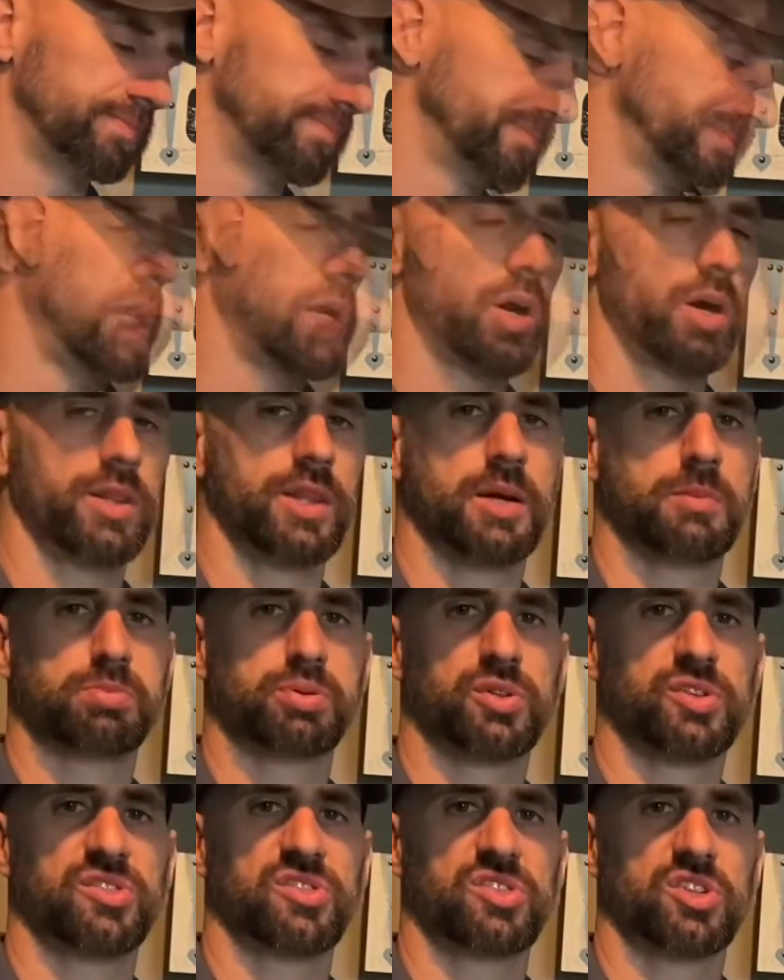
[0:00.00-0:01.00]
And on the
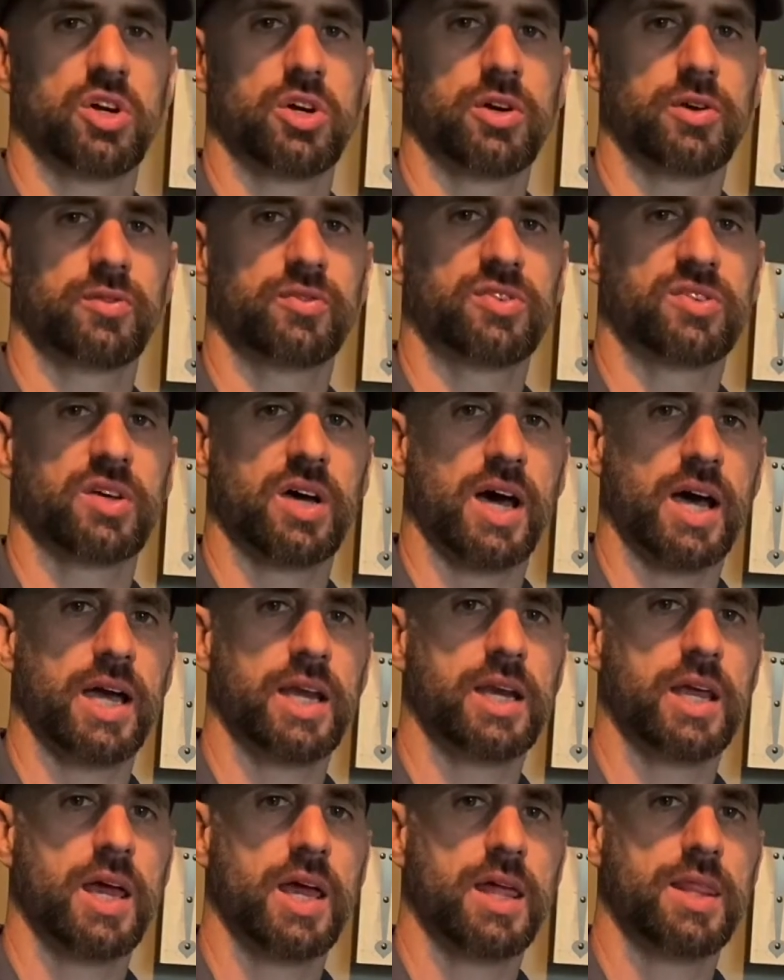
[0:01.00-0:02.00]
preserve
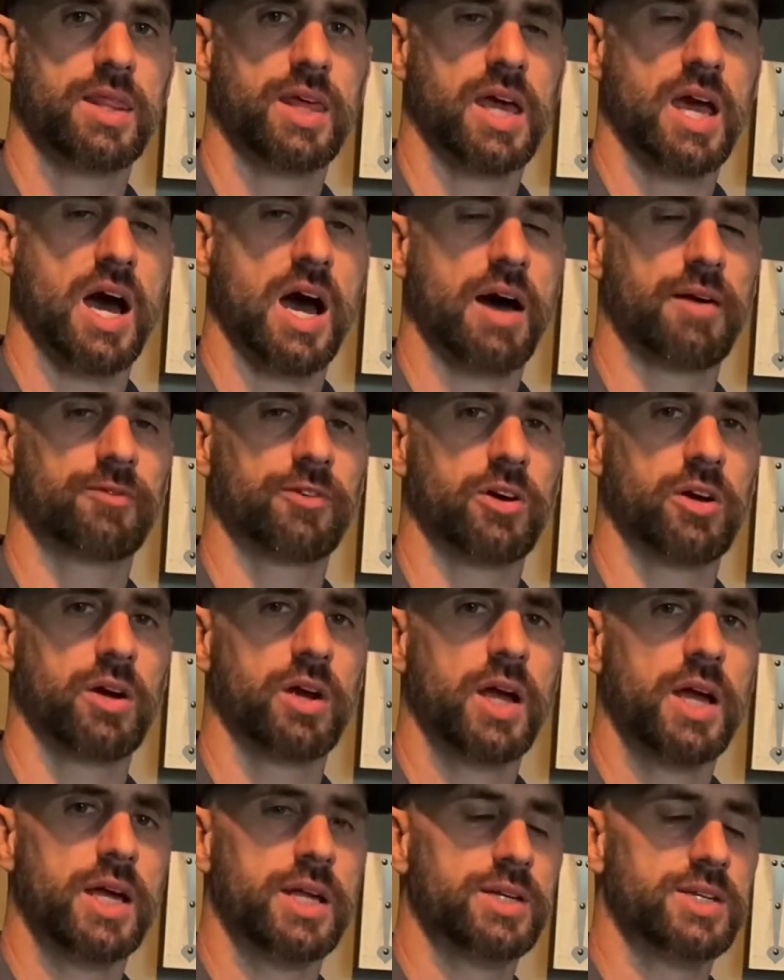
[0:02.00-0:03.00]
side, they offer
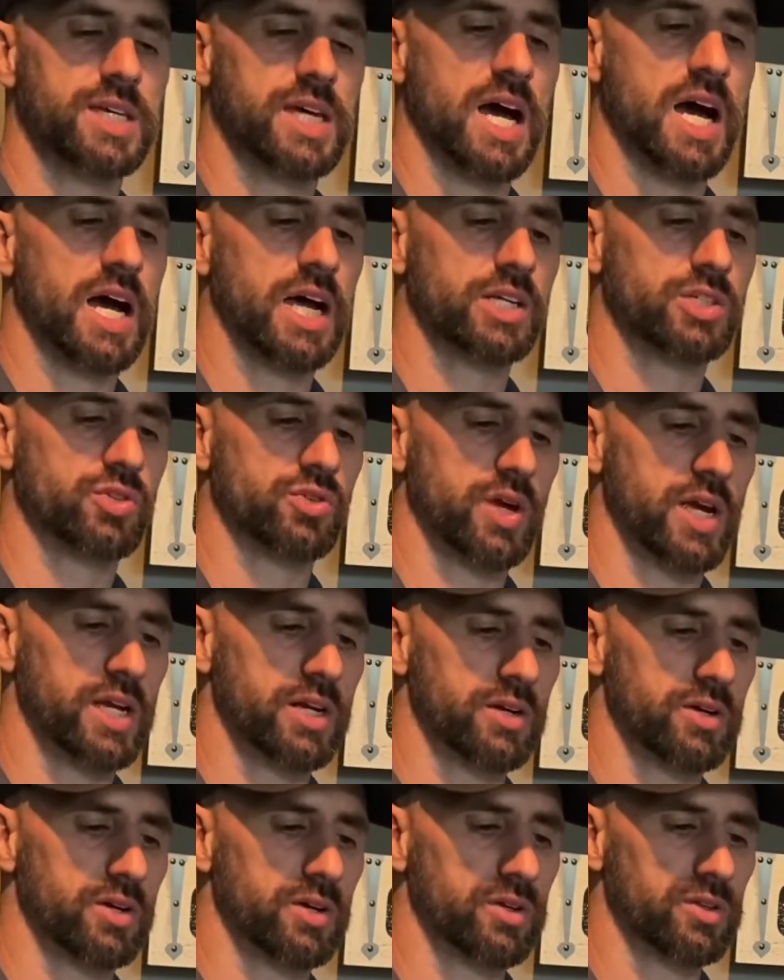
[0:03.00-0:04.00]

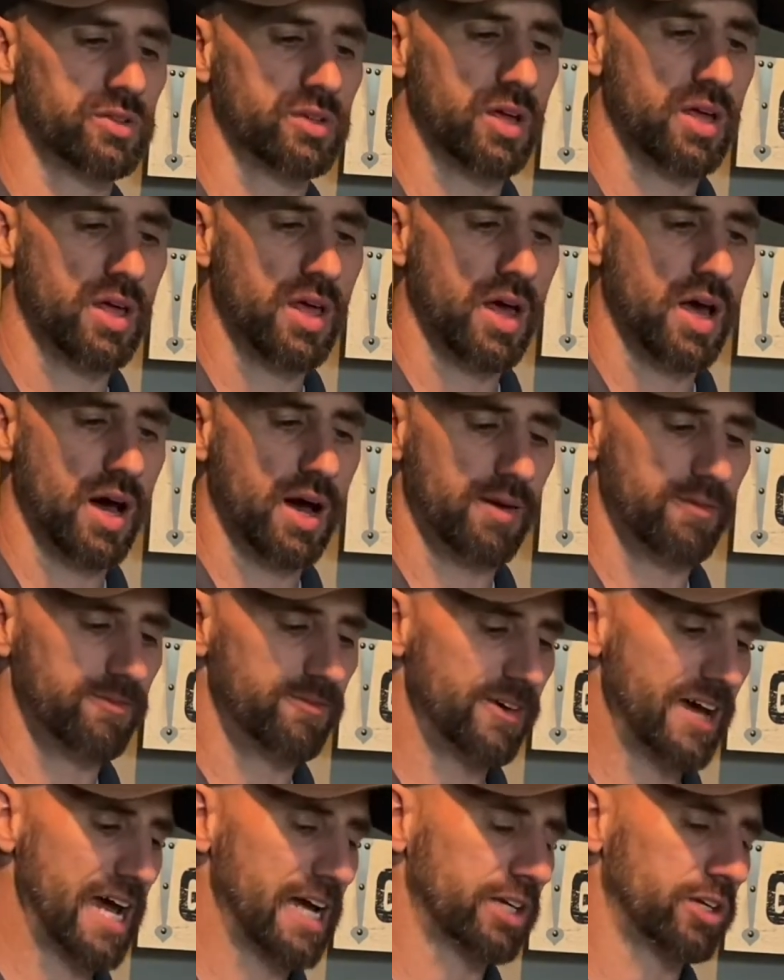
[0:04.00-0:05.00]
dehydrators,
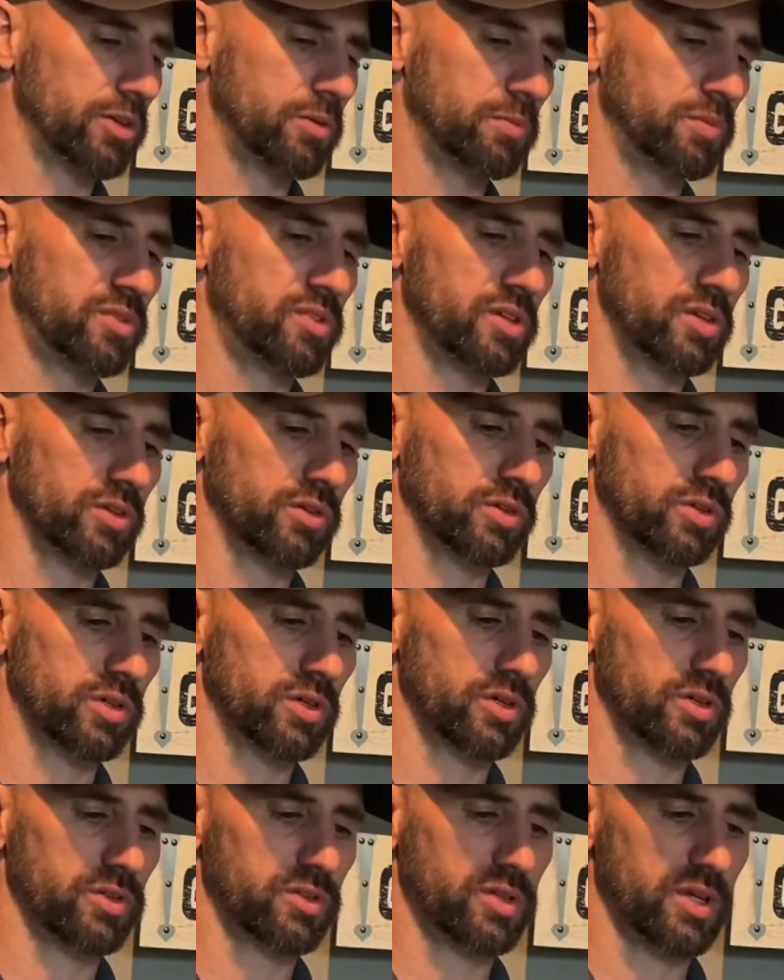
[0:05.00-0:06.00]
vacuum
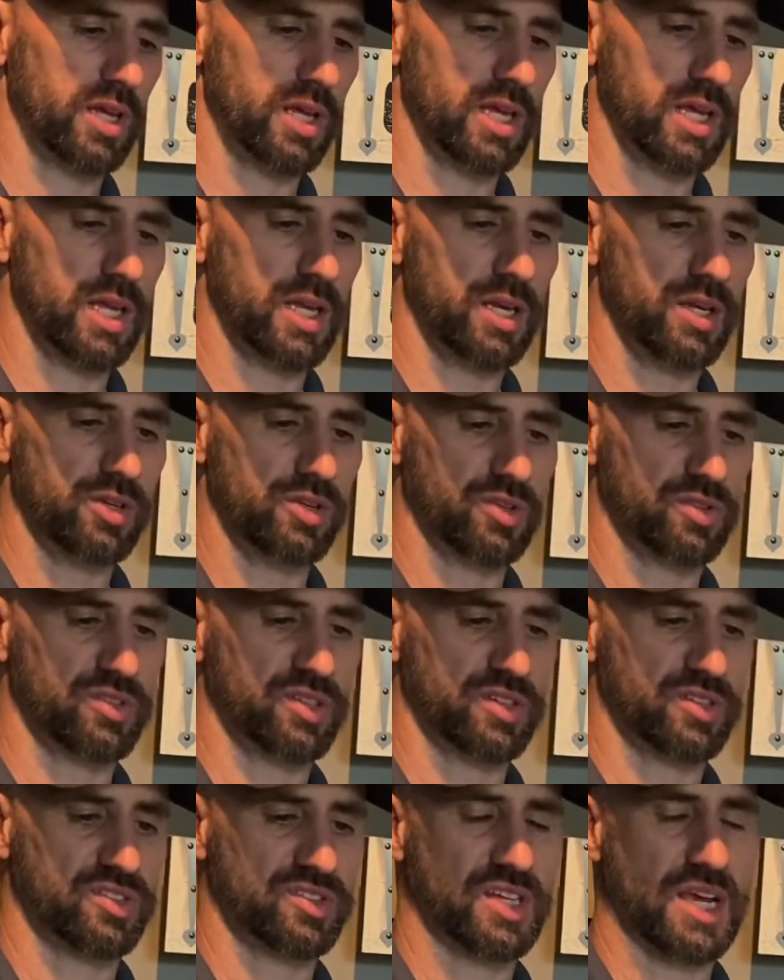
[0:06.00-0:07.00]
sealers, and just
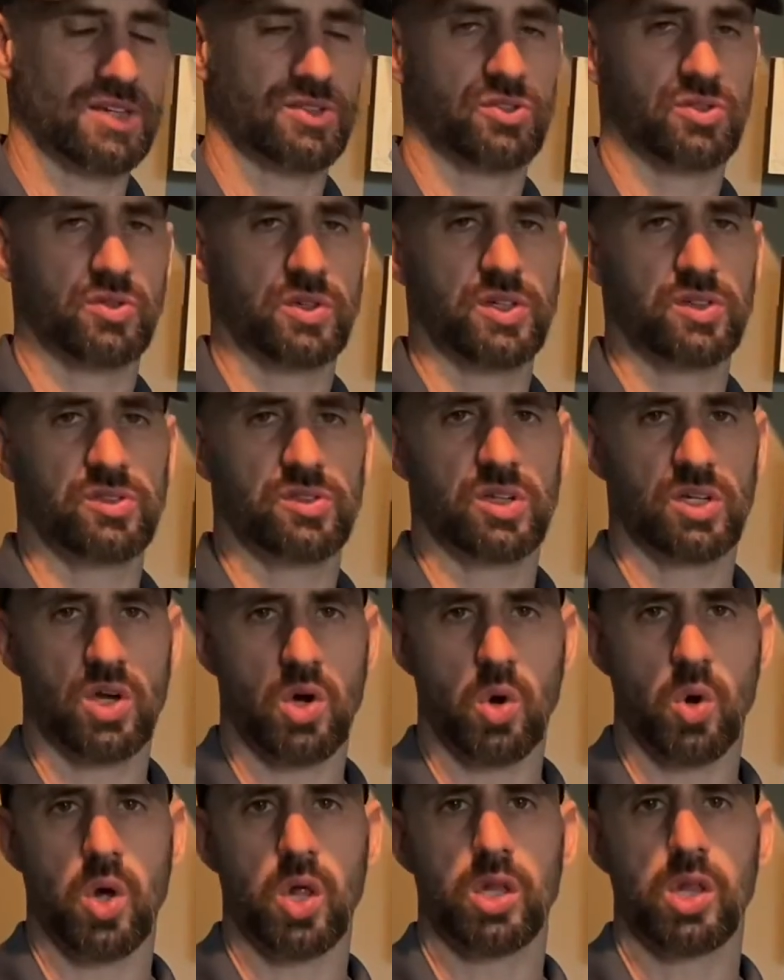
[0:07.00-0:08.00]
accessories to
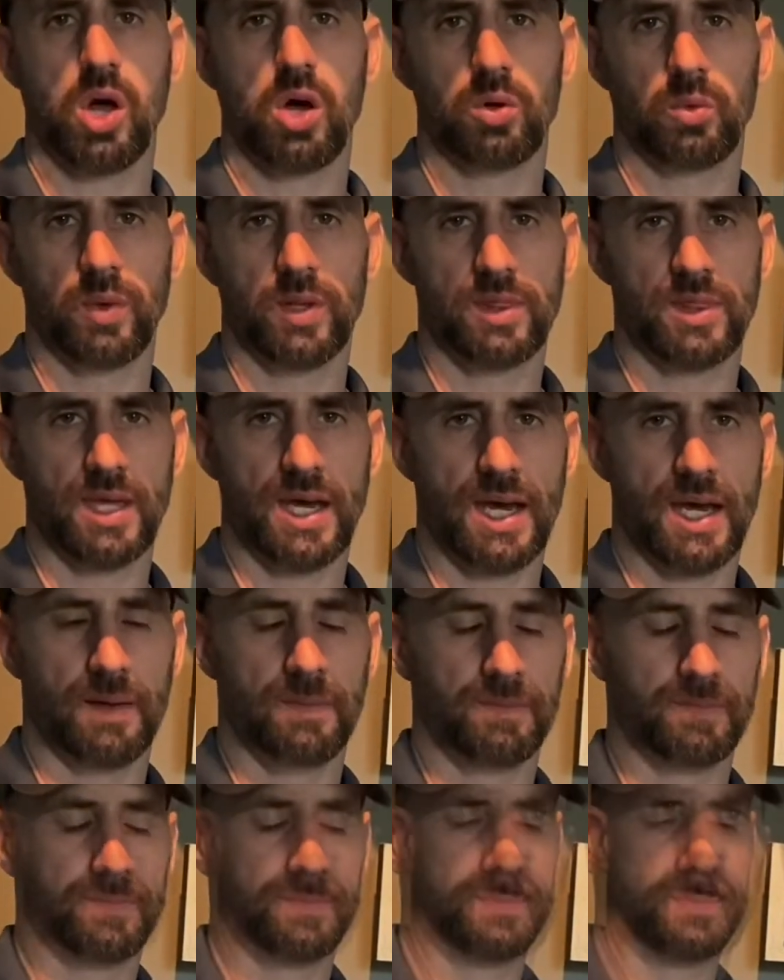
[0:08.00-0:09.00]
go along with that.
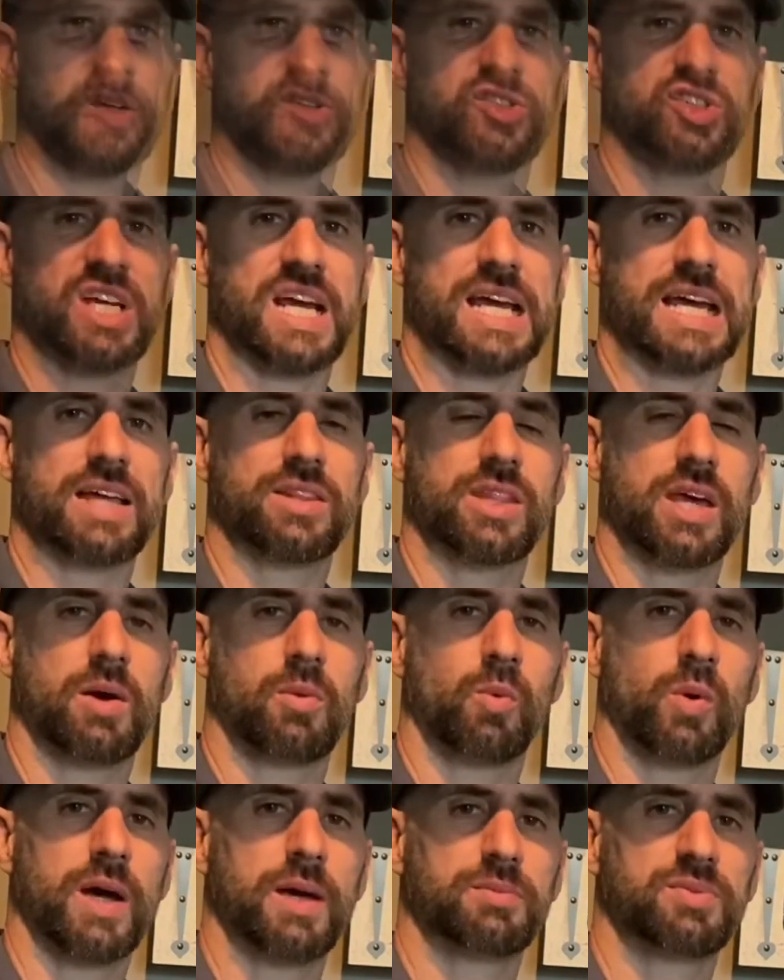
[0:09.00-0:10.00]
Guys, check out
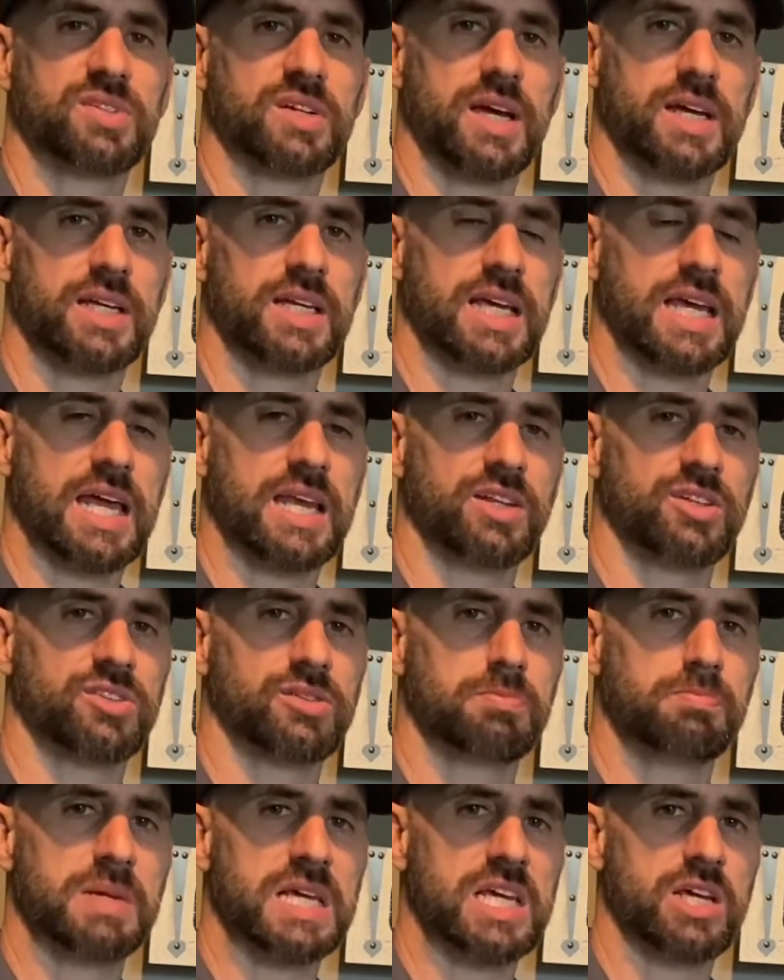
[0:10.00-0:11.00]
that website. Again, it's
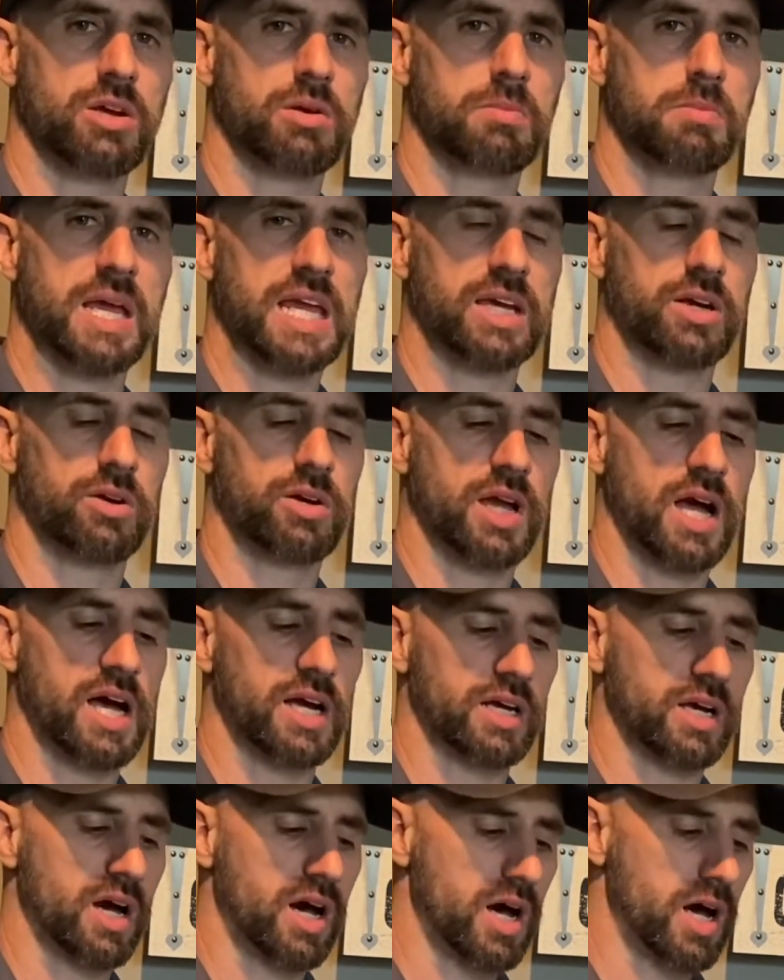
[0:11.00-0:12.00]

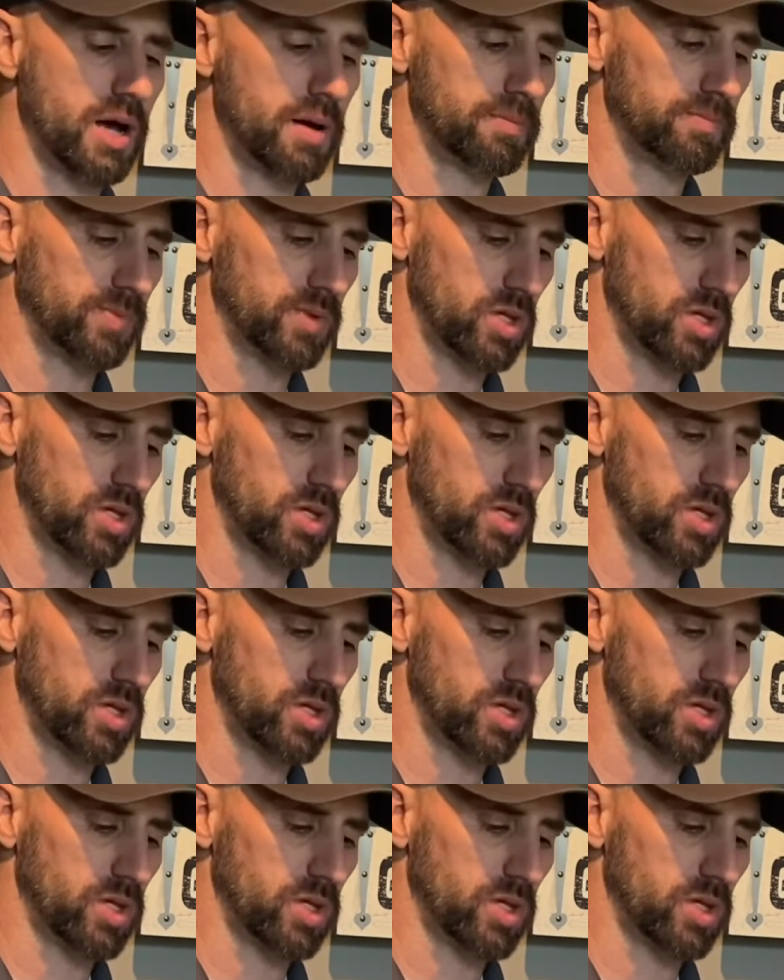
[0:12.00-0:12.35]
meetyourmaker.com.